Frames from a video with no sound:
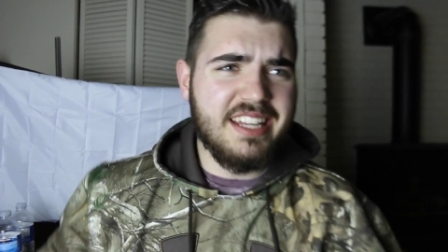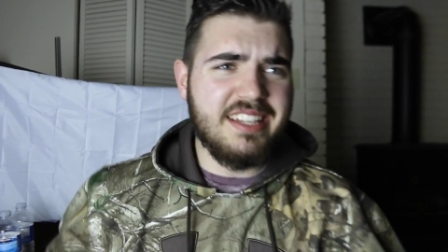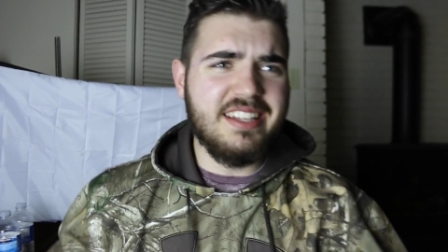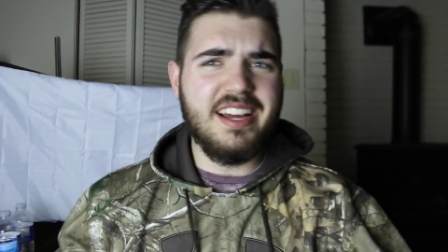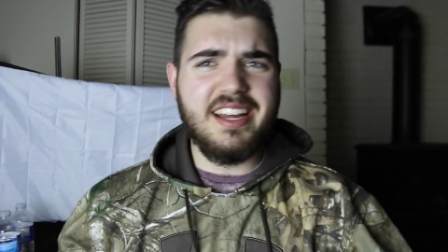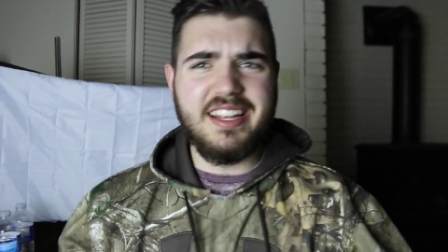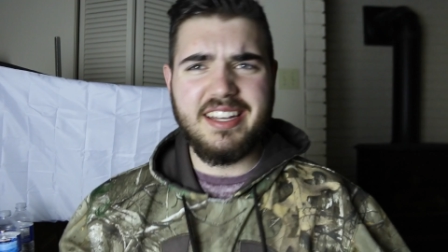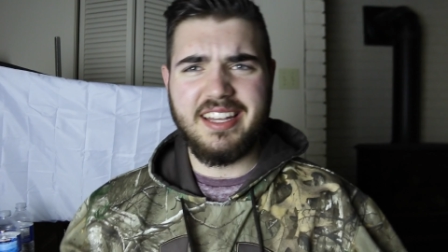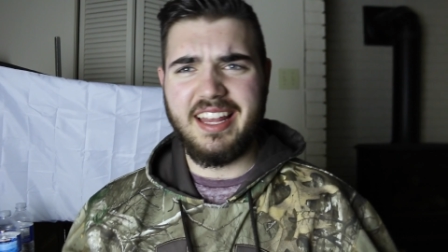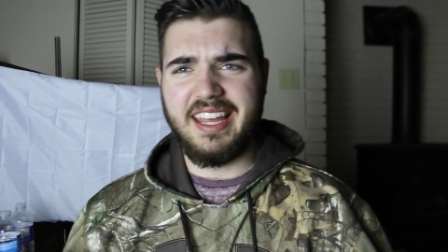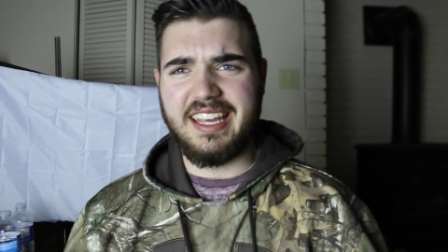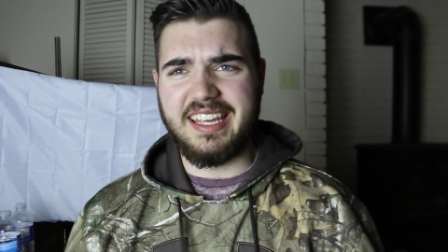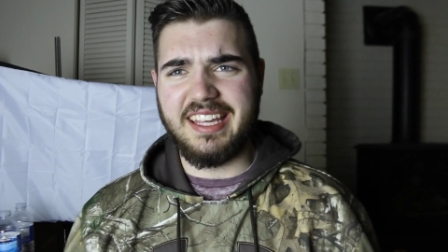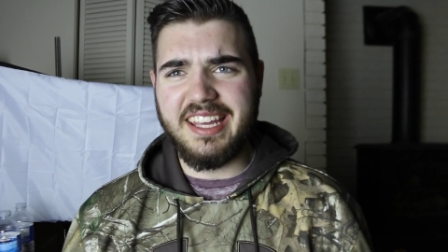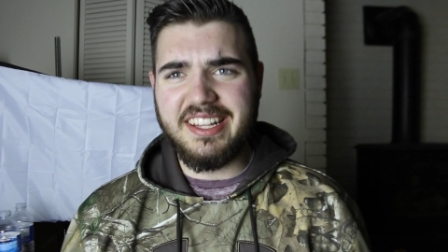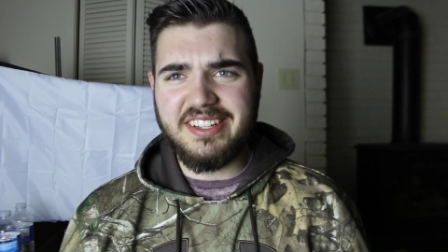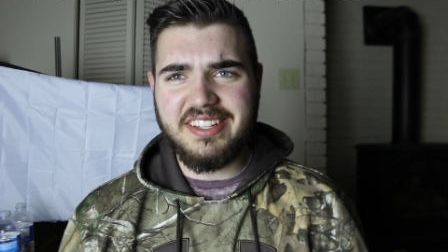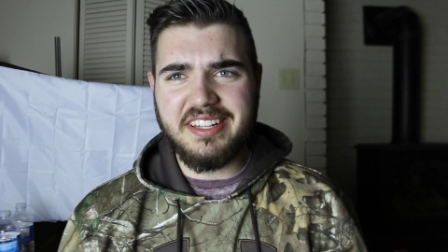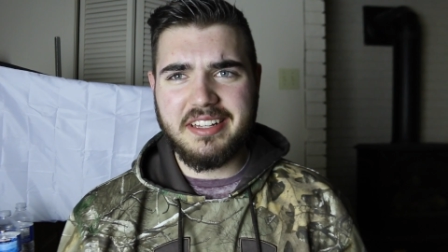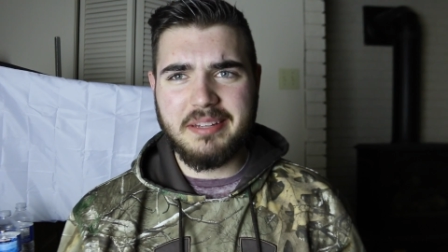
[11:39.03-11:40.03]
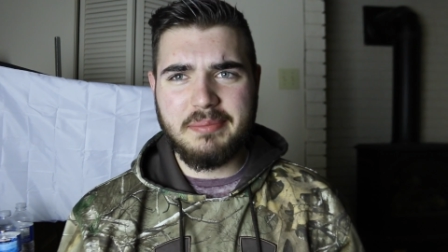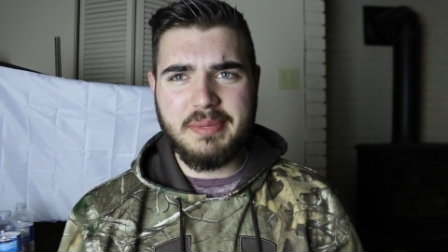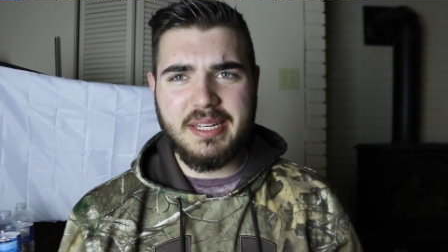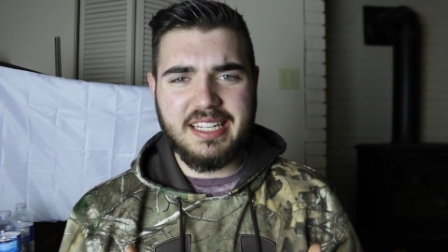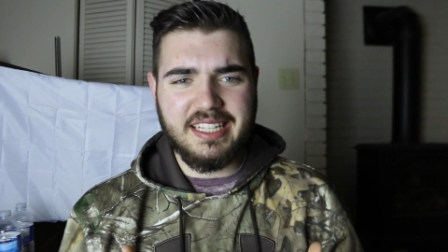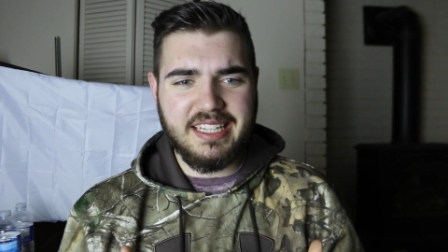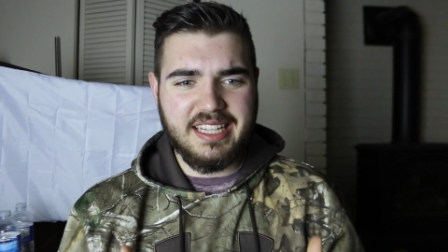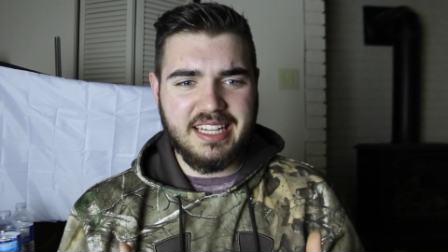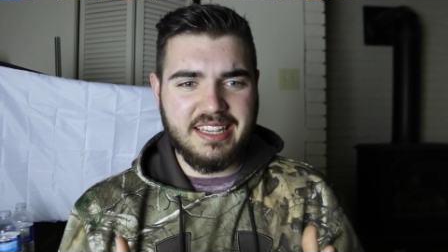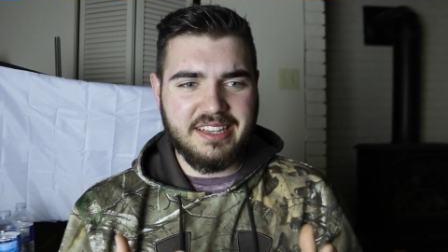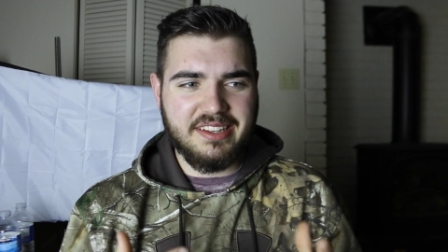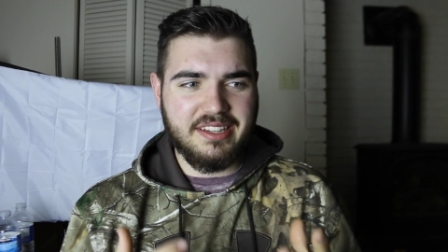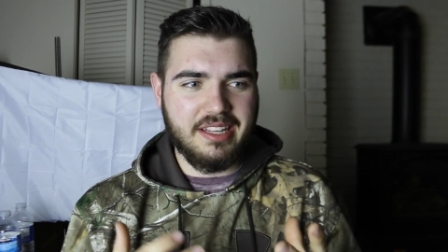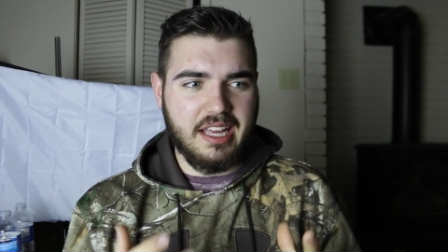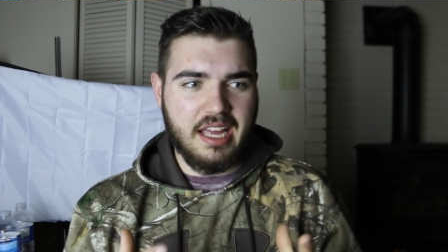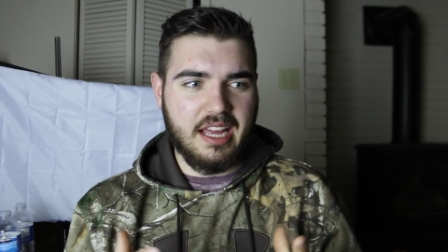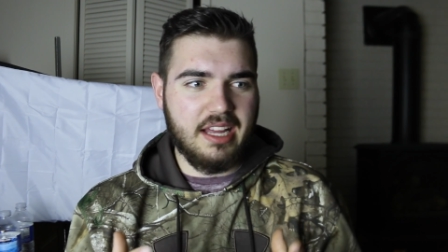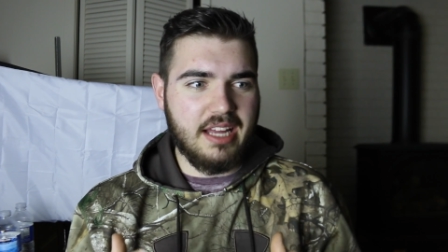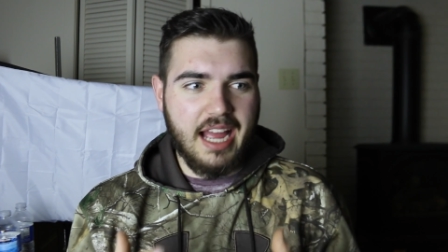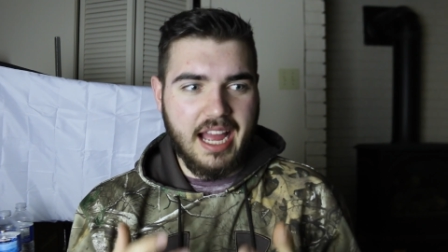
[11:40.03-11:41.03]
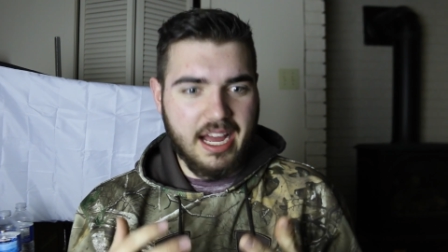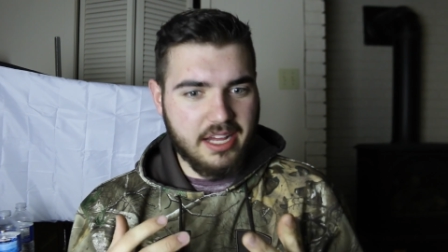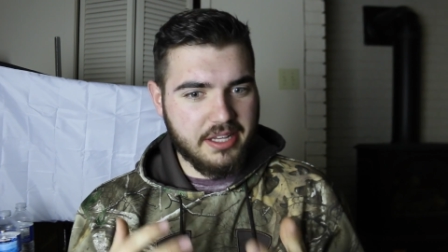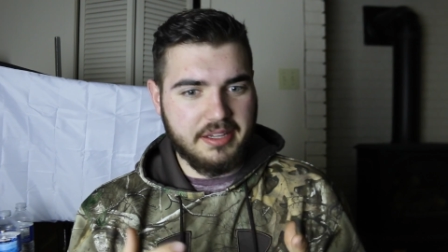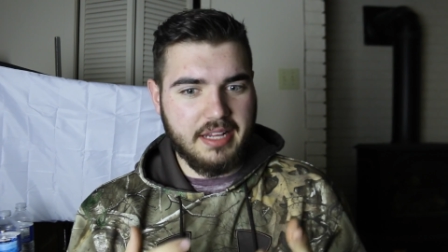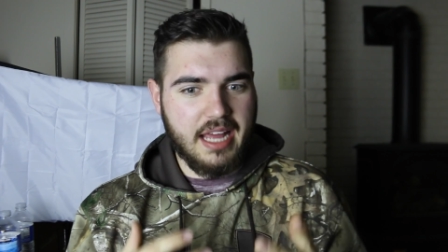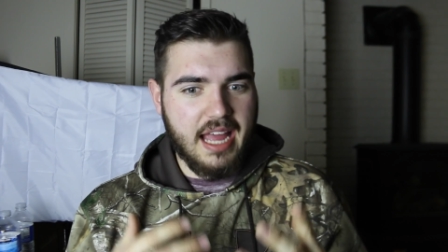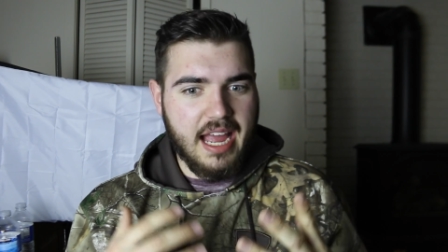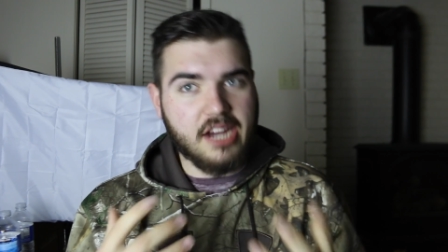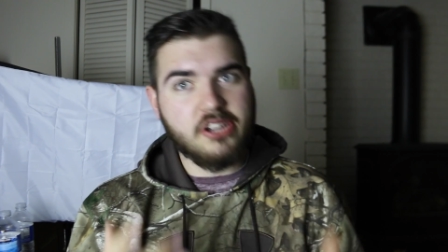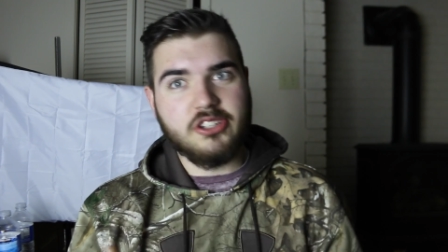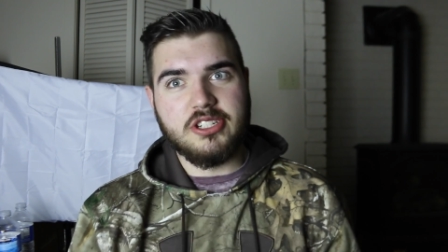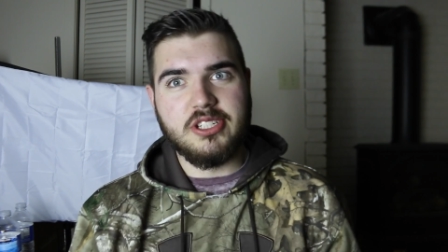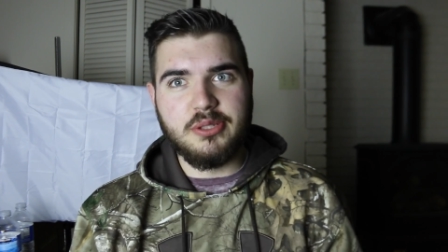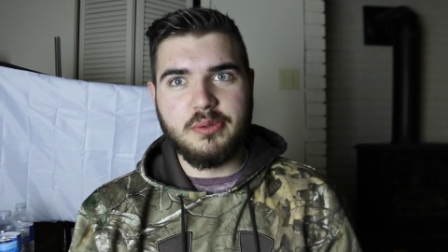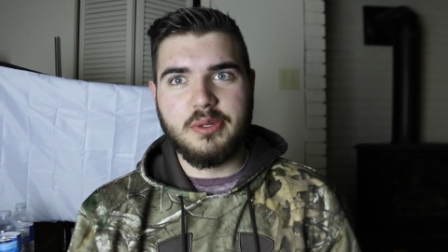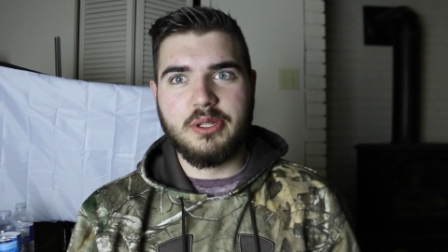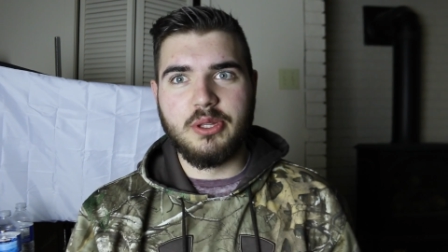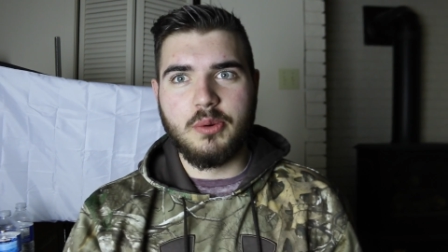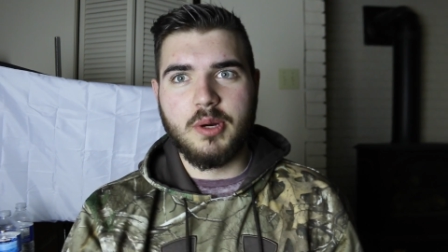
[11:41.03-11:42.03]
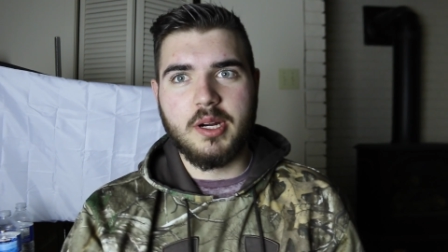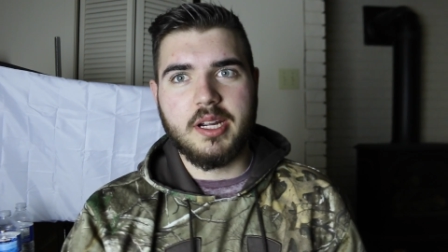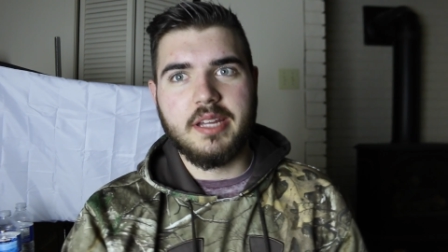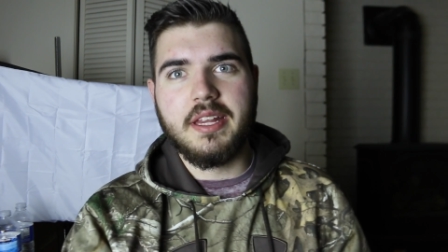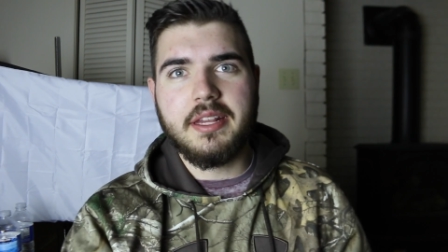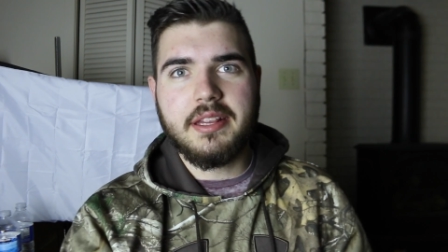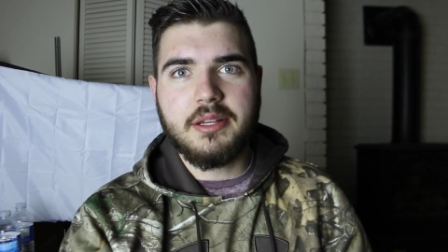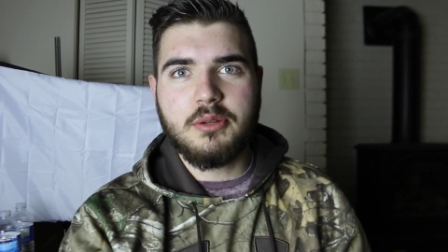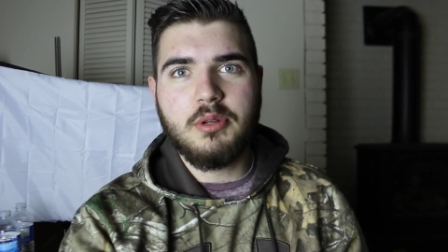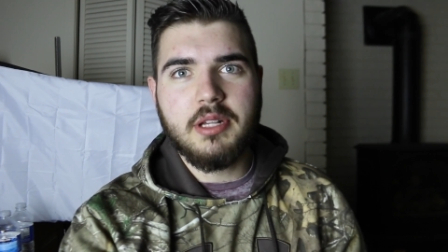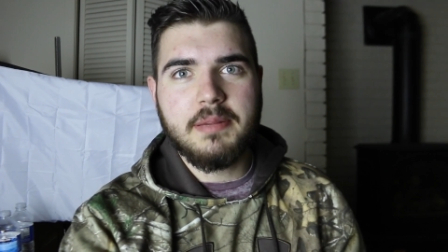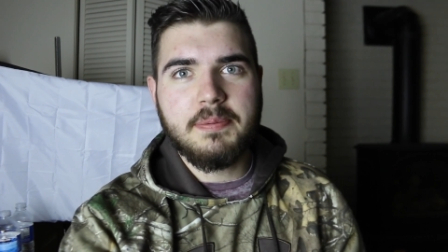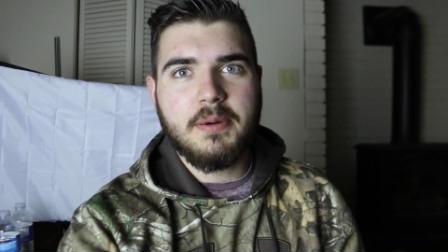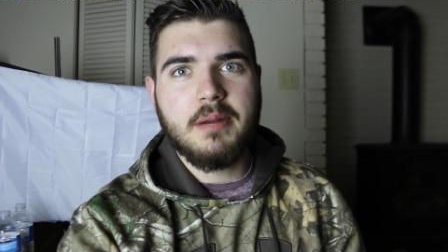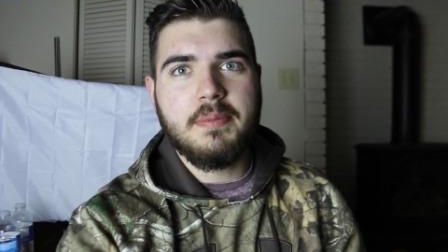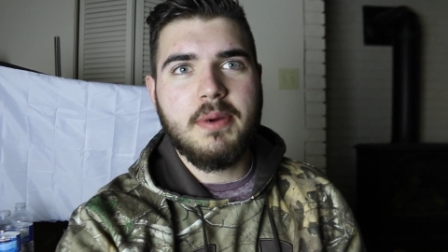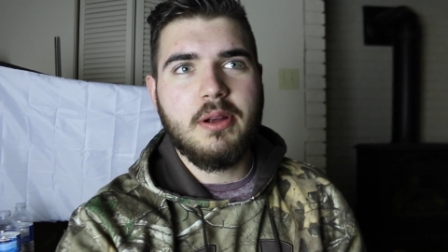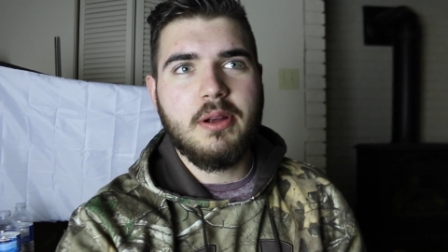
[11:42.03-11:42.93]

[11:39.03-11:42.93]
Not like, it's just gonna be like, us actually doing the work, and that's the coolest part